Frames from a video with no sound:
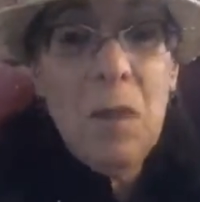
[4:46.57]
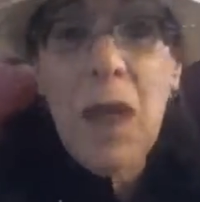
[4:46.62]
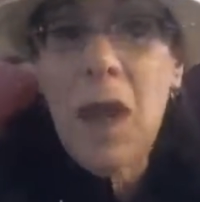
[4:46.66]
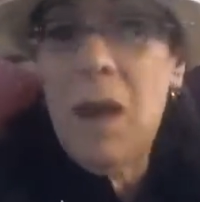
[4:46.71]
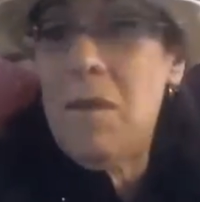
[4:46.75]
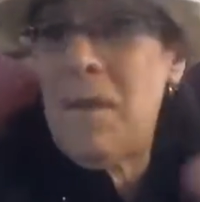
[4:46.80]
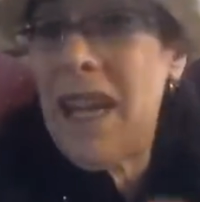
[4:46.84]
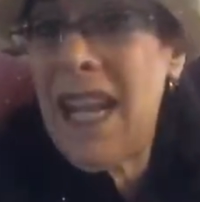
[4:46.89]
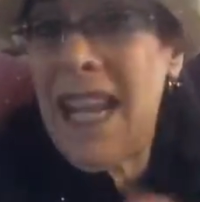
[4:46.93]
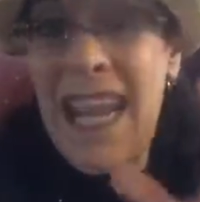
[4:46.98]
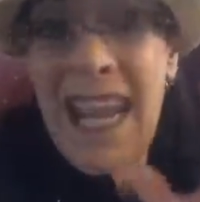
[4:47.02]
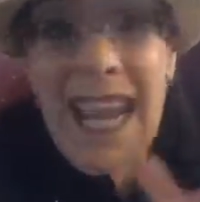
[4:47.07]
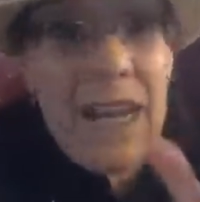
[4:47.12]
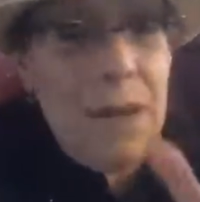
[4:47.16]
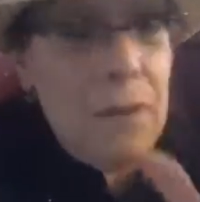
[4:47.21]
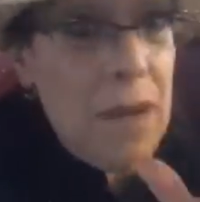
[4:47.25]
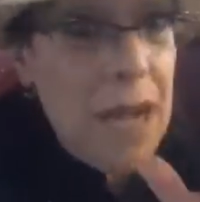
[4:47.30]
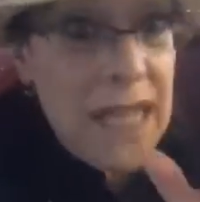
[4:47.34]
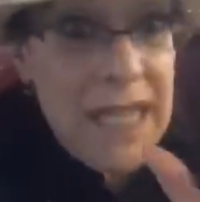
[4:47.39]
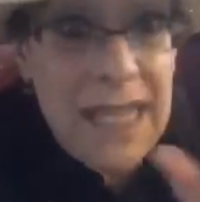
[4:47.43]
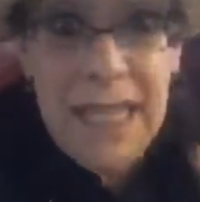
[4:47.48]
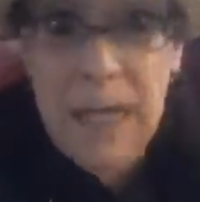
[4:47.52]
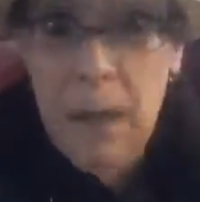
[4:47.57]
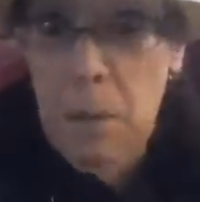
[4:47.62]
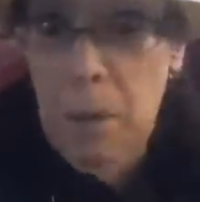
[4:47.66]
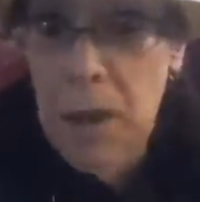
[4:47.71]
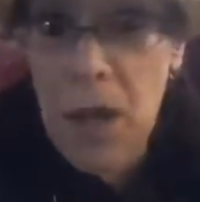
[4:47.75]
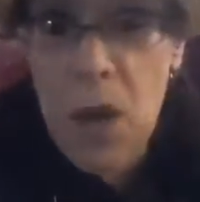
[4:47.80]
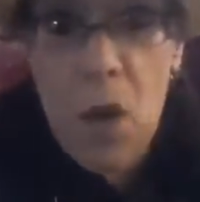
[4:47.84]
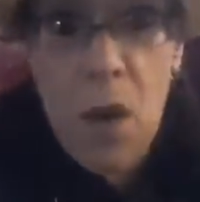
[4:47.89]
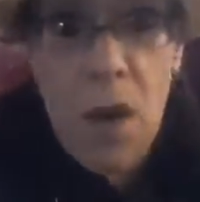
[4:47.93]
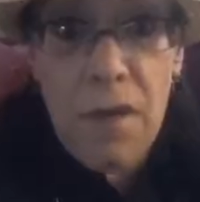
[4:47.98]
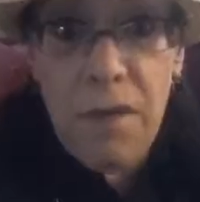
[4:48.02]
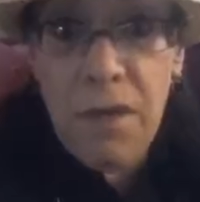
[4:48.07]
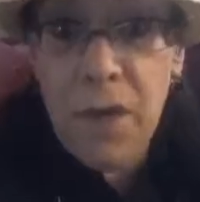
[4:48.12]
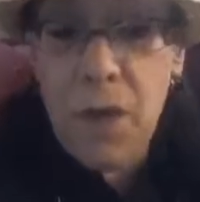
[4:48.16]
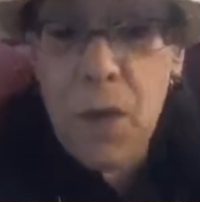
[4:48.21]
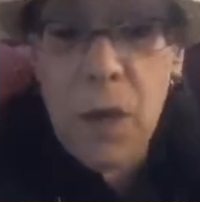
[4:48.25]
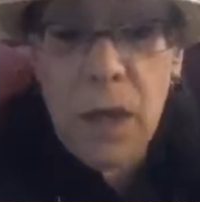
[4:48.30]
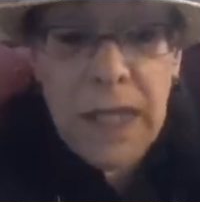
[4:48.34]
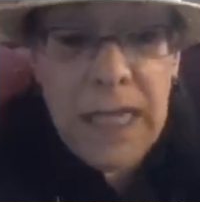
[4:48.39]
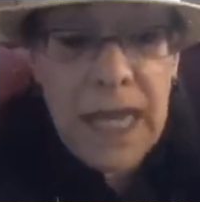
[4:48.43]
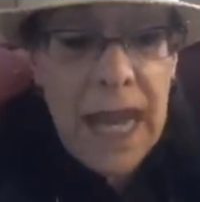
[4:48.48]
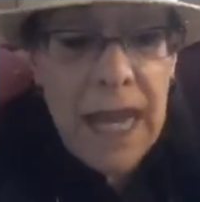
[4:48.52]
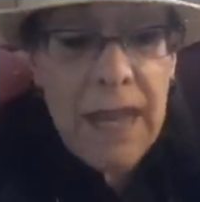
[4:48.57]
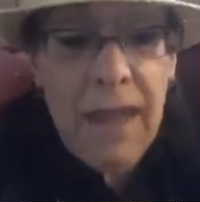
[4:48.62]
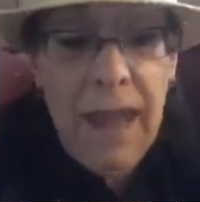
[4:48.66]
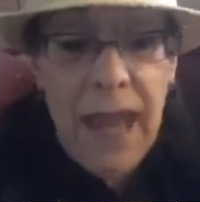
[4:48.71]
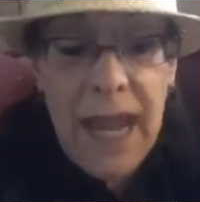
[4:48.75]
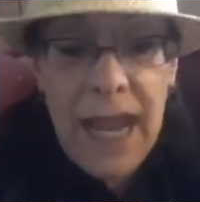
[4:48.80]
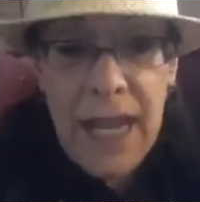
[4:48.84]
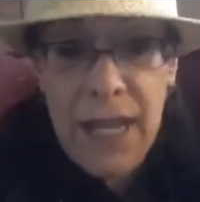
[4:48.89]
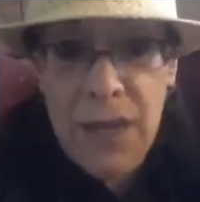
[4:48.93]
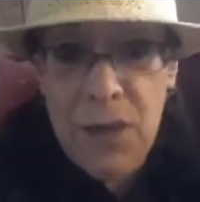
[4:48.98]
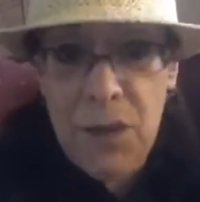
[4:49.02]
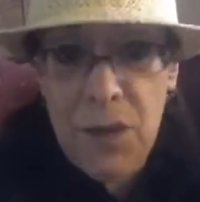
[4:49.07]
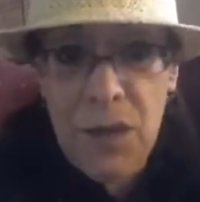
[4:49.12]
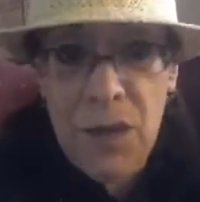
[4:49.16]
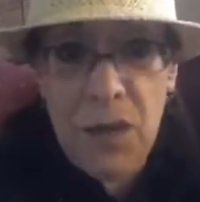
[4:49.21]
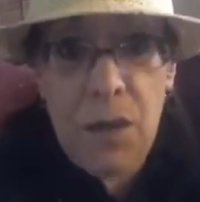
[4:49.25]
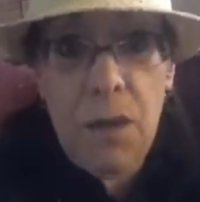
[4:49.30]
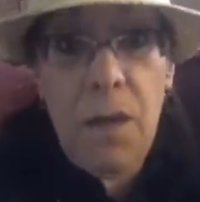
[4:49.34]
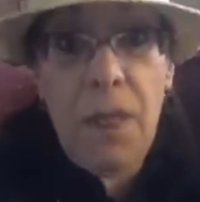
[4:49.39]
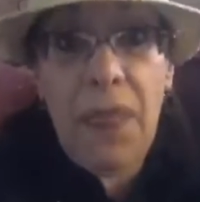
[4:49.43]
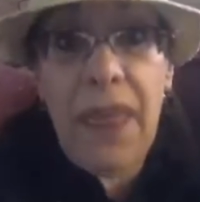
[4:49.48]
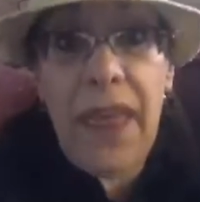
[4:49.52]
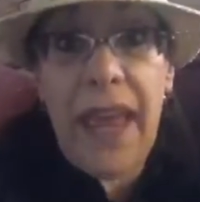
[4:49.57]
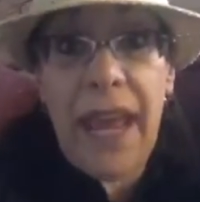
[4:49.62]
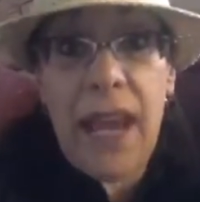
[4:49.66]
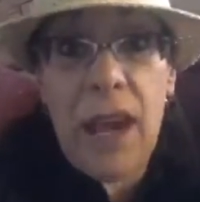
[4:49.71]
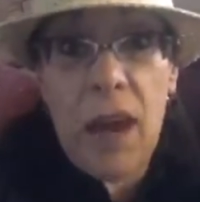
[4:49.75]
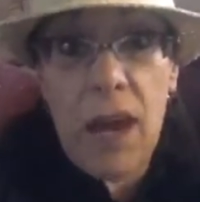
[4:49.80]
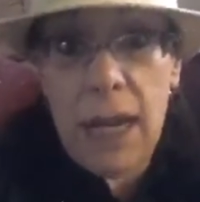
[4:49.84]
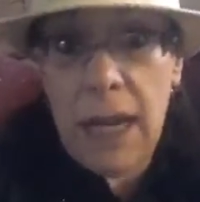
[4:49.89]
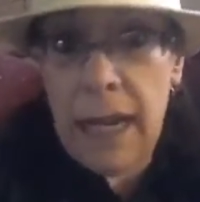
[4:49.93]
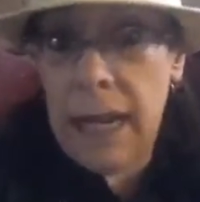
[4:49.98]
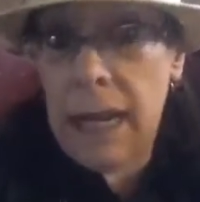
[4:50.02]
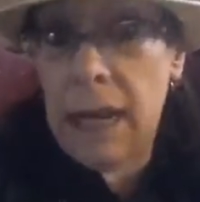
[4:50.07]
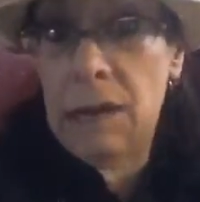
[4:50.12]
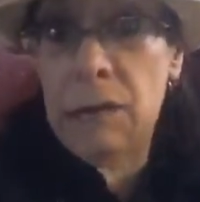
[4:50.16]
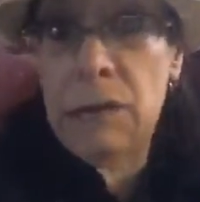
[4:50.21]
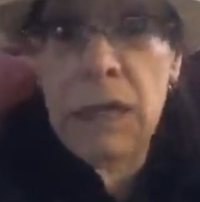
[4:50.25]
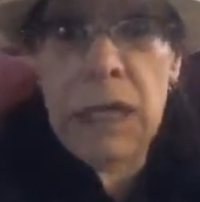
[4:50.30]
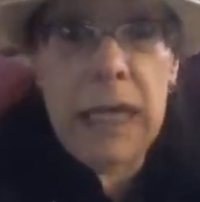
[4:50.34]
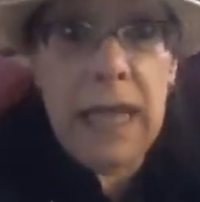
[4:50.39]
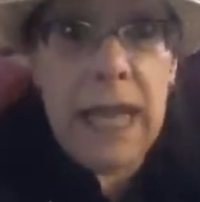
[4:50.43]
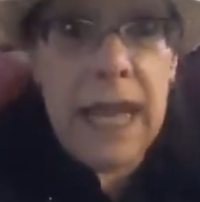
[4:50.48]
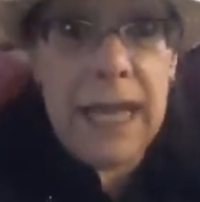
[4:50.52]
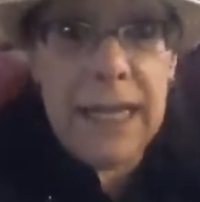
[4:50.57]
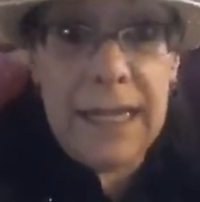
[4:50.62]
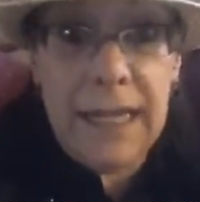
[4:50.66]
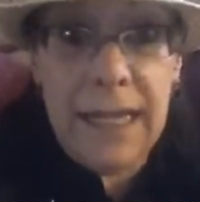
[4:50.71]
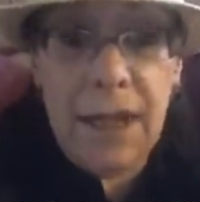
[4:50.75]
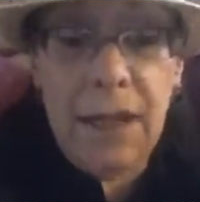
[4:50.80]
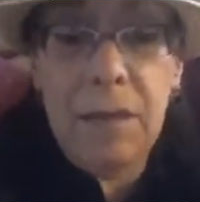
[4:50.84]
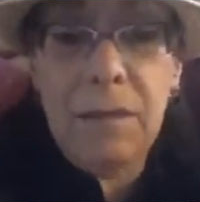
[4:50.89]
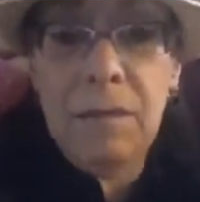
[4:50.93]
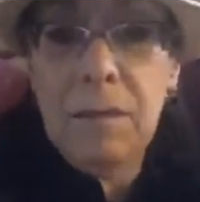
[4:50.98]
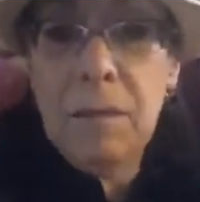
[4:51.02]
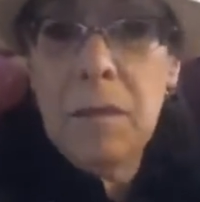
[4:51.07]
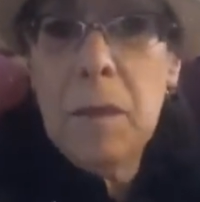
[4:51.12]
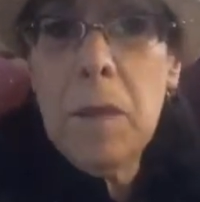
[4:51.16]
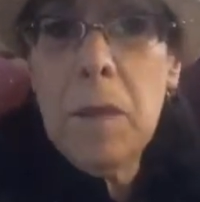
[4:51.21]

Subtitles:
And again, I'm not sipping coffee all day like I used to. Thank God I got rid of that deal.